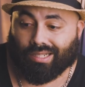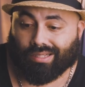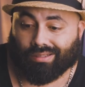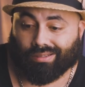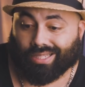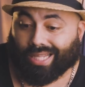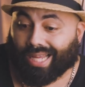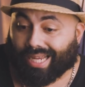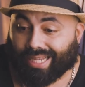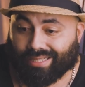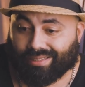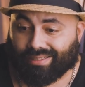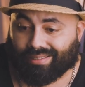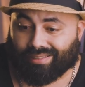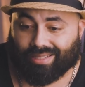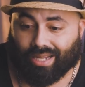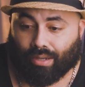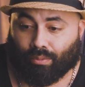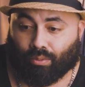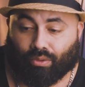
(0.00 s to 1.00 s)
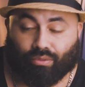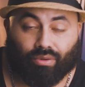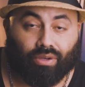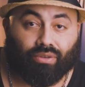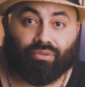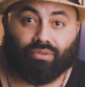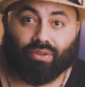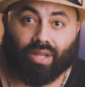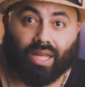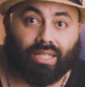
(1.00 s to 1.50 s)
lights that were
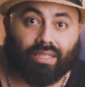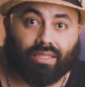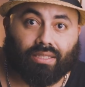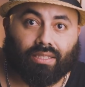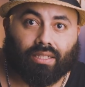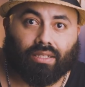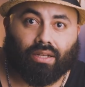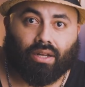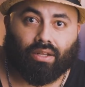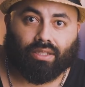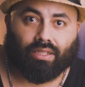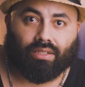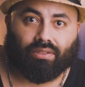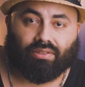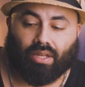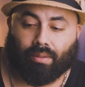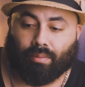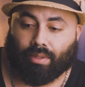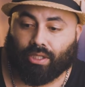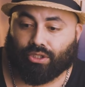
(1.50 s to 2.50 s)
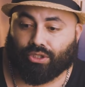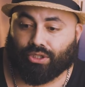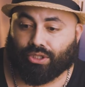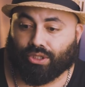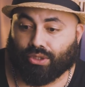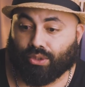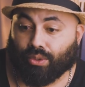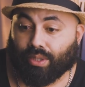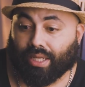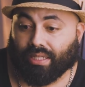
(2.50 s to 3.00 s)
reflected on this image,
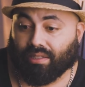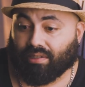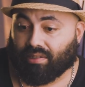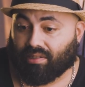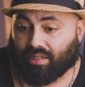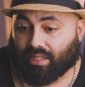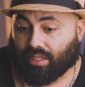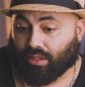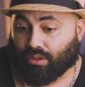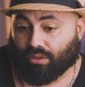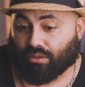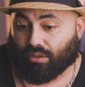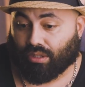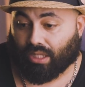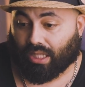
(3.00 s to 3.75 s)
you can still